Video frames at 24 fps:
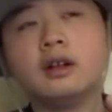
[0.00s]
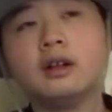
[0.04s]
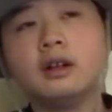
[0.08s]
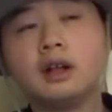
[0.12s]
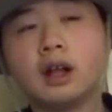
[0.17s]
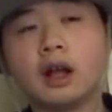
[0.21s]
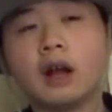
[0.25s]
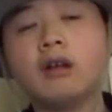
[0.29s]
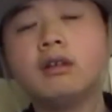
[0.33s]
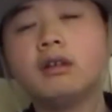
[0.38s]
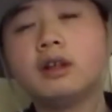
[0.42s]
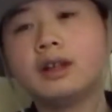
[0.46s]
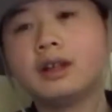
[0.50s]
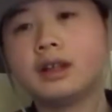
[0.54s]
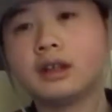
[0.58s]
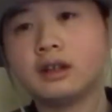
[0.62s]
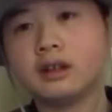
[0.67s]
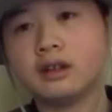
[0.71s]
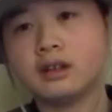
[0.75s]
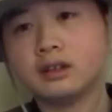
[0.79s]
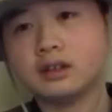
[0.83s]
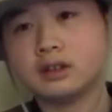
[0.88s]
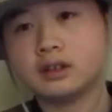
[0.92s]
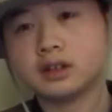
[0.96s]
I'll link it
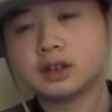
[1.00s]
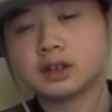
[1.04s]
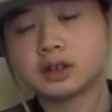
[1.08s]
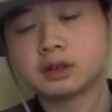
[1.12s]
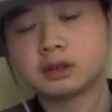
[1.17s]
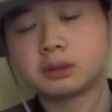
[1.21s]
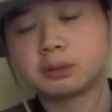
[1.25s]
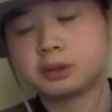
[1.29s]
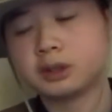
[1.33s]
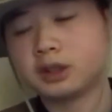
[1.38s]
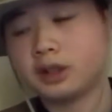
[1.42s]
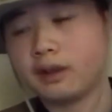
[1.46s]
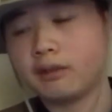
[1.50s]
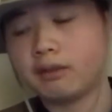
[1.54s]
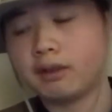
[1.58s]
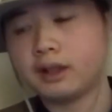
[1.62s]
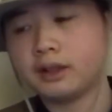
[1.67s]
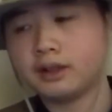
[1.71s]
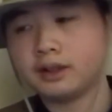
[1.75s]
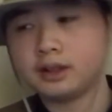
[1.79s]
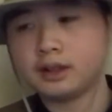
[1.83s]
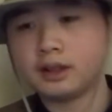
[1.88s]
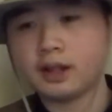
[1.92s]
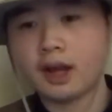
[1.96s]
in the description if
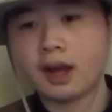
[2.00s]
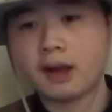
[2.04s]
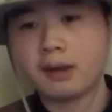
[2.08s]
I did.